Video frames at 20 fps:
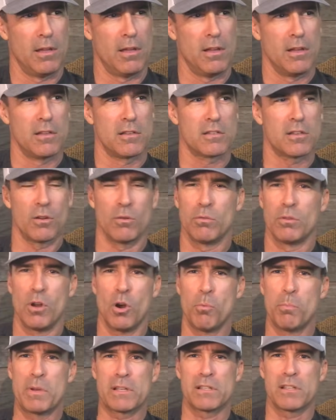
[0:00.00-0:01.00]
So
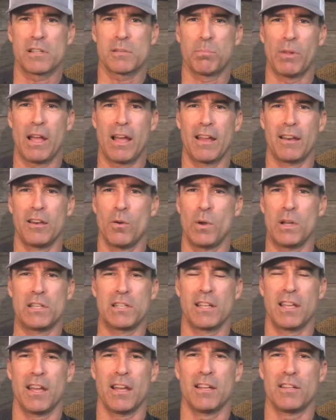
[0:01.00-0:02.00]
no business plan, no
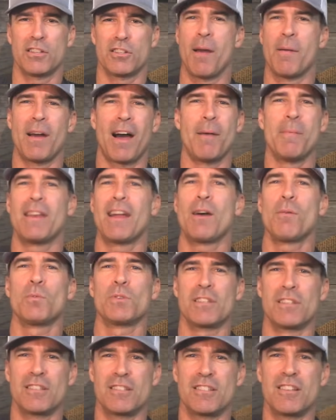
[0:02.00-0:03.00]
education. I mean, I
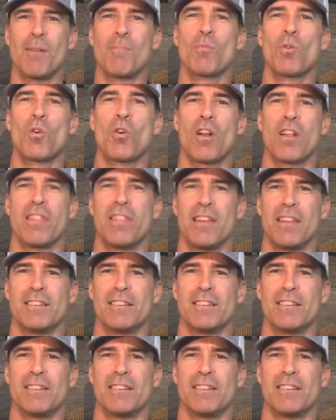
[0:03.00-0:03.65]
was dumber than